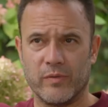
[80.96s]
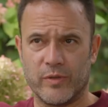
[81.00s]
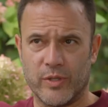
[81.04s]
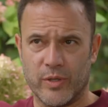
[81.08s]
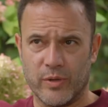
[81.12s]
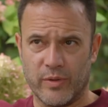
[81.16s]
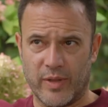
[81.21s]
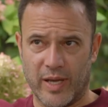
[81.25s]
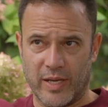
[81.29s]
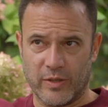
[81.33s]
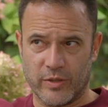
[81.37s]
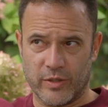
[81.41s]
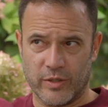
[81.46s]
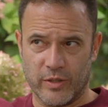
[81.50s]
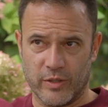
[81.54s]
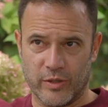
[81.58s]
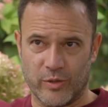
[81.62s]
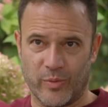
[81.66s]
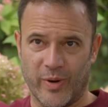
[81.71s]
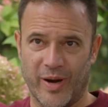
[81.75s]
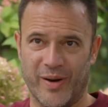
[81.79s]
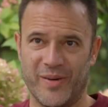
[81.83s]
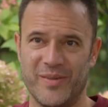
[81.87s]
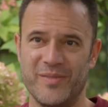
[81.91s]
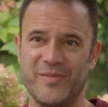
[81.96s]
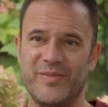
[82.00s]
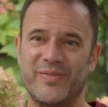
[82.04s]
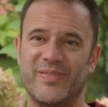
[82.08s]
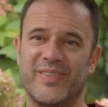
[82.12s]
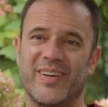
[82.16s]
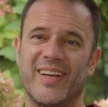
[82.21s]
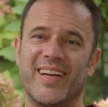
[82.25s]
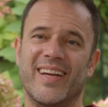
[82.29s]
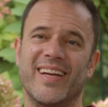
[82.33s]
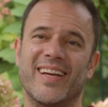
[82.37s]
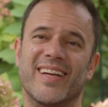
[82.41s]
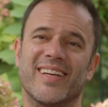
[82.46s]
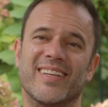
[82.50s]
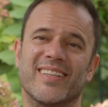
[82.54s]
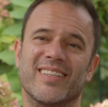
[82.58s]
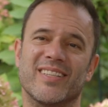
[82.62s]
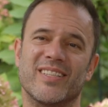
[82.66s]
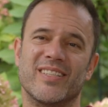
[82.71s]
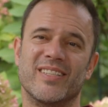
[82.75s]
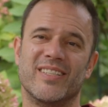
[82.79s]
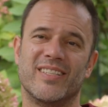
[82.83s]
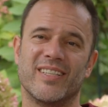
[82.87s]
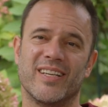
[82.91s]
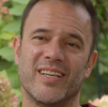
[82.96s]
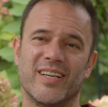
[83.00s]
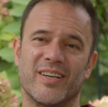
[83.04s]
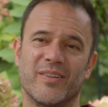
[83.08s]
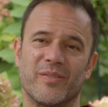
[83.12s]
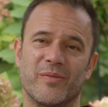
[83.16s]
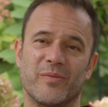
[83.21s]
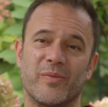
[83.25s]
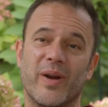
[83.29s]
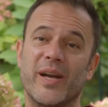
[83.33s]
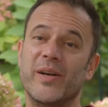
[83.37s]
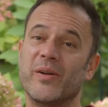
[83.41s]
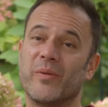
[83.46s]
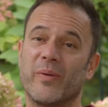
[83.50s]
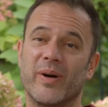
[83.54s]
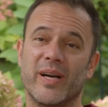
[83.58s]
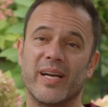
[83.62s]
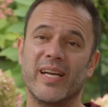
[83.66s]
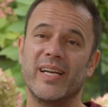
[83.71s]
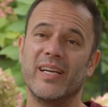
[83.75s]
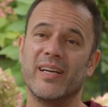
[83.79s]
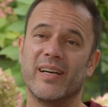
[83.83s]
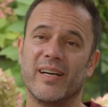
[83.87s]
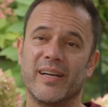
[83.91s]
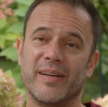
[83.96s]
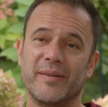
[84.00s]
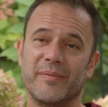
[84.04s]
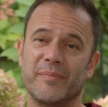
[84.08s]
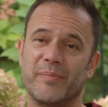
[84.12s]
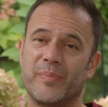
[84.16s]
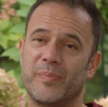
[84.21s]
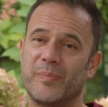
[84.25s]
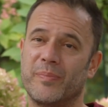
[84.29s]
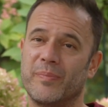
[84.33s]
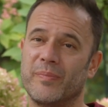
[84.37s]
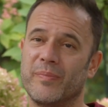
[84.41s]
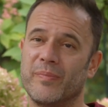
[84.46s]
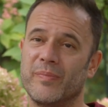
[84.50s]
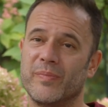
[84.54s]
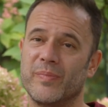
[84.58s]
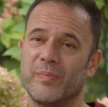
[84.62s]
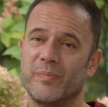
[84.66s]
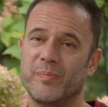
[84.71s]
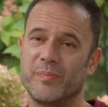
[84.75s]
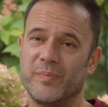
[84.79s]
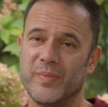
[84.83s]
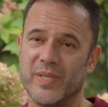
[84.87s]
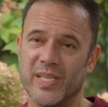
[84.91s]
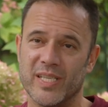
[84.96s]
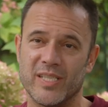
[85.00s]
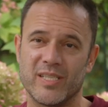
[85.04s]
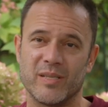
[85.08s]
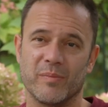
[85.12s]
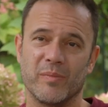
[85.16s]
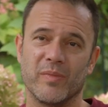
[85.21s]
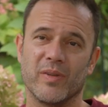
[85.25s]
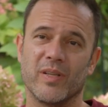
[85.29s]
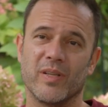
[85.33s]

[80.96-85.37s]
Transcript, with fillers: of 2012, and uh, right away I did some